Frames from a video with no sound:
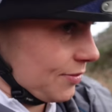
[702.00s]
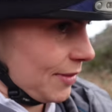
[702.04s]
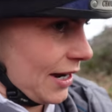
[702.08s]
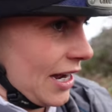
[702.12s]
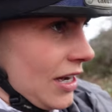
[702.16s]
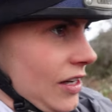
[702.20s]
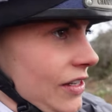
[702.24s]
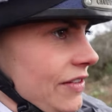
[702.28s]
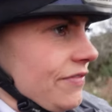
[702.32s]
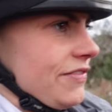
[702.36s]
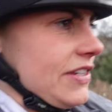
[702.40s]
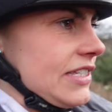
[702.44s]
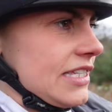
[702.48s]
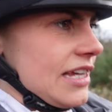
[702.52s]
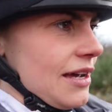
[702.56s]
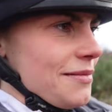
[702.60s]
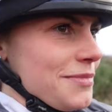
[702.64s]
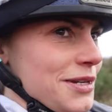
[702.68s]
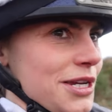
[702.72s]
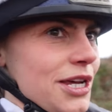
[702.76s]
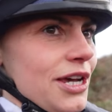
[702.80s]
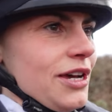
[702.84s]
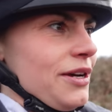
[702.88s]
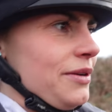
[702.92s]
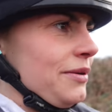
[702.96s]
my high vis up
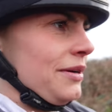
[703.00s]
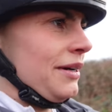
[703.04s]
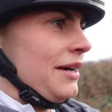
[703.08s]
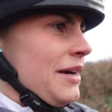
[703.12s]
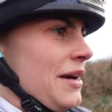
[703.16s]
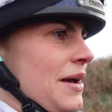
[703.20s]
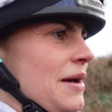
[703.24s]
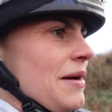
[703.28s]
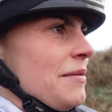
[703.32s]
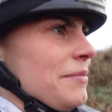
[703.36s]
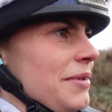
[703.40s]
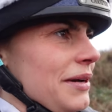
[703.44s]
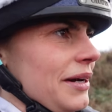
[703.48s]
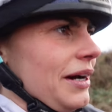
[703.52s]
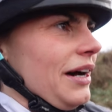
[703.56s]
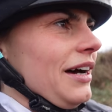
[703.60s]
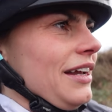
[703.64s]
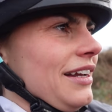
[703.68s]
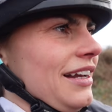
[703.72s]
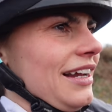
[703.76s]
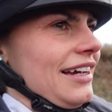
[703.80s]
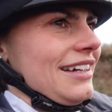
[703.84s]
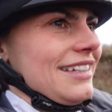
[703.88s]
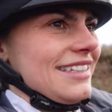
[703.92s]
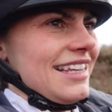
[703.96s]
too. But
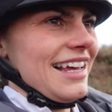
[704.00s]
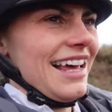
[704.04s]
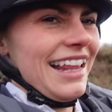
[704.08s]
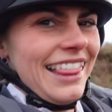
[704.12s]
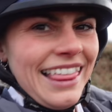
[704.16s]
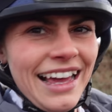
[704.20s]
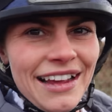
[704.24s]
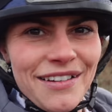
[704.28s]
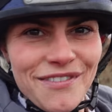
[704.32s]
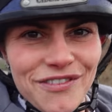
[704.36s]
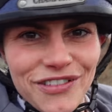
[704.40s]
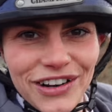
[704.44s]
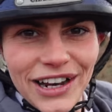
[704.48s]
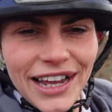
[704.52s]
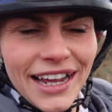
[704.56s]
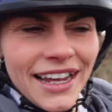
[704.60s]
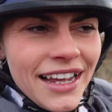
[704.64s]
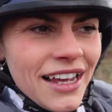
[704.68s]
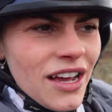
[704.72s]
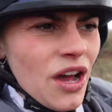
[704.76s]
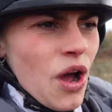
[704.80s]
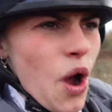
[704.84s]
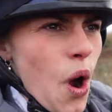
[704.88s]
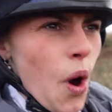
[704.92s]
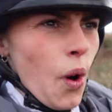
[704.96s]
like I said, thankfully,
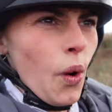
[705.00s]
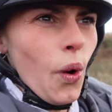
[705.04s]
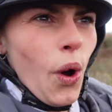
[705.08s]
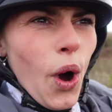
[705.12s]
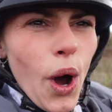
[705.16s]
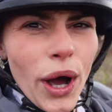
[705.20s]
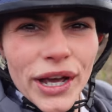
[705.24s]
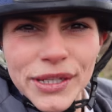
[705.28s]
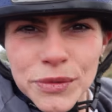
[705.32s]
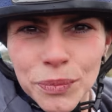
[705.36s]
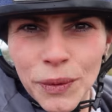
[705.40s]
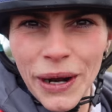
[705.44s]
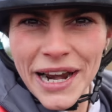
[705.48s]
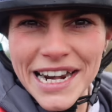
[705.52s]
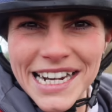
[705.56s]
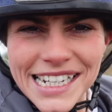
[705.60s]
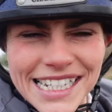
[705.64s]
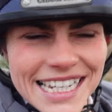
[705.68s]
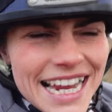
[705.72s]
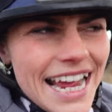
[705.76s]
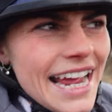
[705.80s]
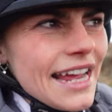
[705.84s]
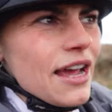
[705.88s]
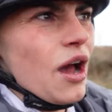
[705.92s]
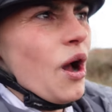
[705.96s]
oh, it's
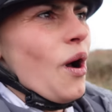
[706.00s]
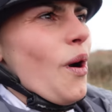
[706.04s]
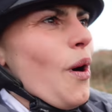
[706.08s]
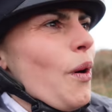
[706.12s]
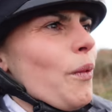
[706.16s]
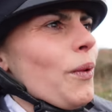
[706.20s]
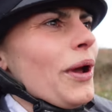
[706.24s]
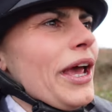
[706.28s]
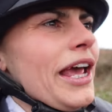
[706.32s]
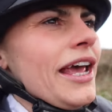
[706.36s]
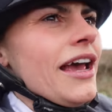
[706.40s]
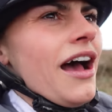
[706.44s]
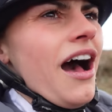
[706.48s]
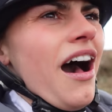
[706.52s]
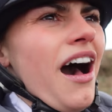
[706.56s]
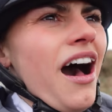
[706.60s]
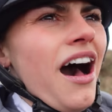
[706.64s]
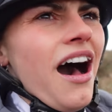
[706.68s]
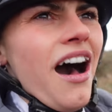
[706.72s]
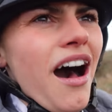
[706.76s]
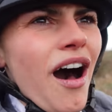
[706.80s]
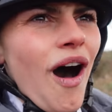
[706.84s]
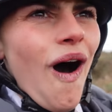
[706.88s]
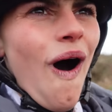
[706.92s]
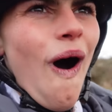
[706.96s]
windy. We
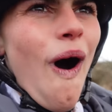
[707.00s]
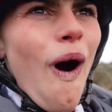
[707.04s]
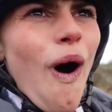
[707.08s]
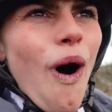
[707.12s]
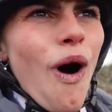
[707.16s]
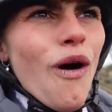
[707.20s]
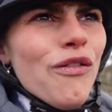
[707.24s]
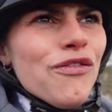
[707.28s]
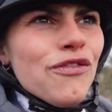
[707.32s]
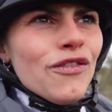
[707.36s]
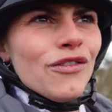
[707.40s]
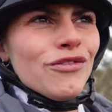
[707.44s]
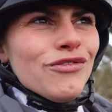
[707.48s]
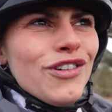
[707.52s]
are off